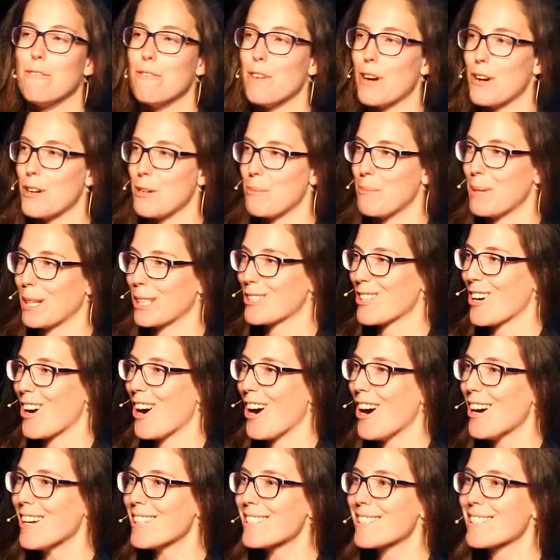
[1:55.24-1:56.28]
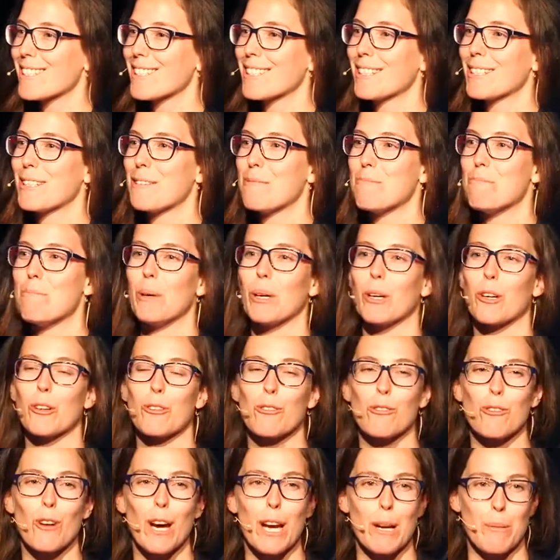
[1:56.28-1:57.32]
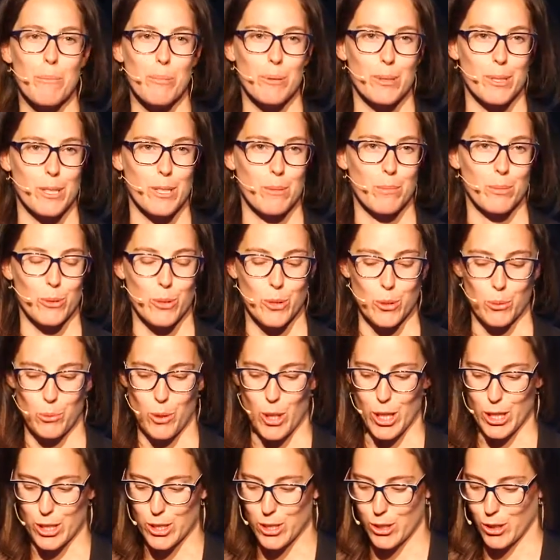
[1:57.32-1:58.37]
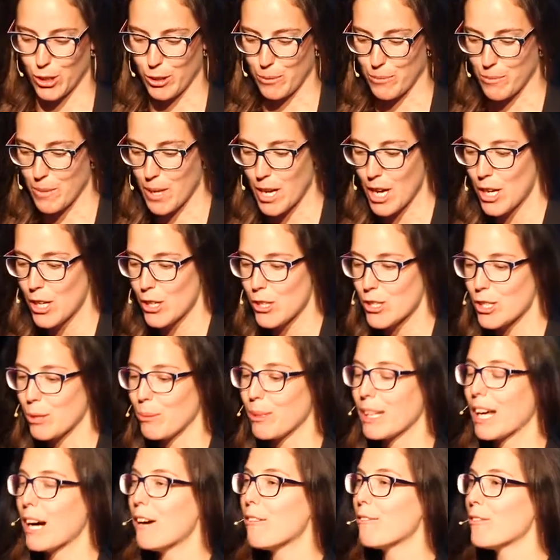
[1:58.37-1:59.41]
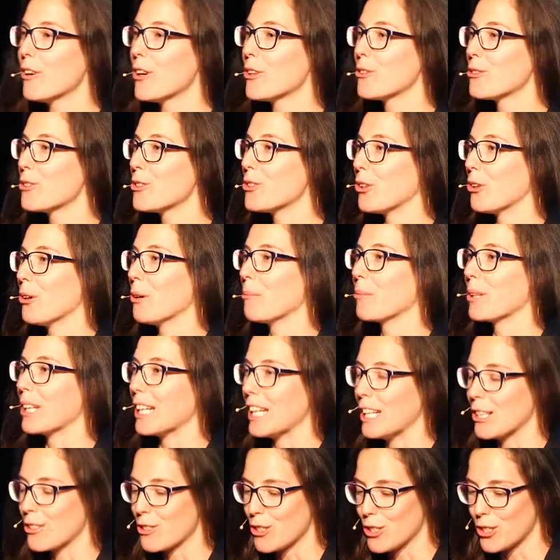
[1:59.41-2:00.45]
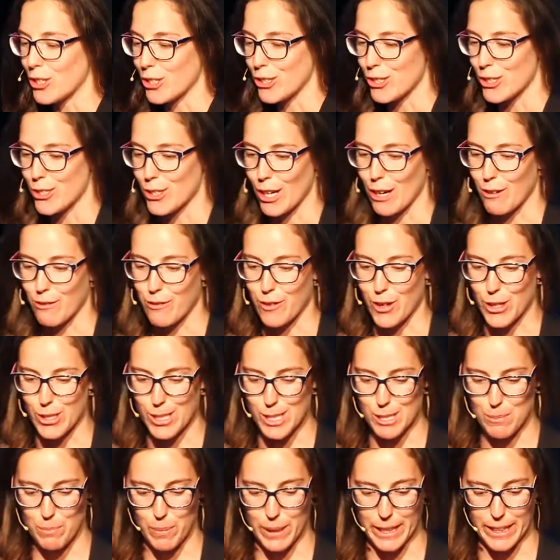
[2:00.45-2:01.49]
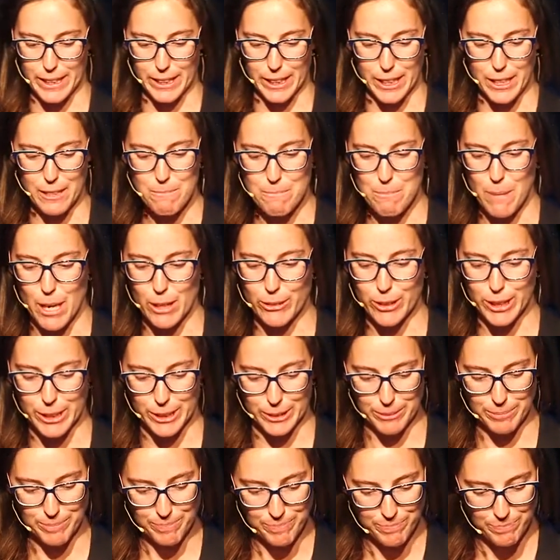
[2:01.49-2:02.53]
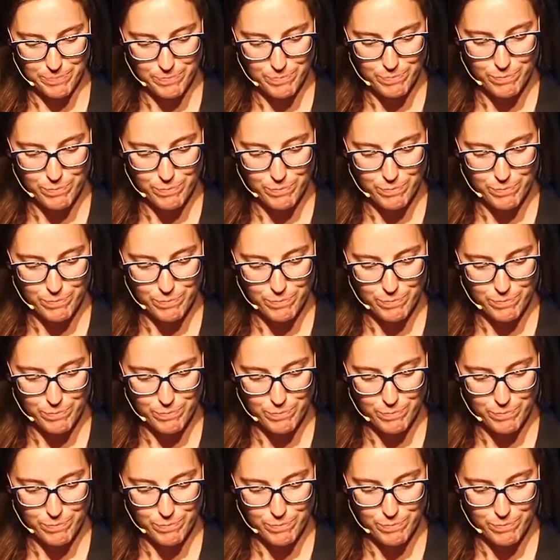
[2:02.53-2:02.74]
Very big task, but great principles to work to. So without further ado, I'm going to introduce you to our first speaker, Malcolm.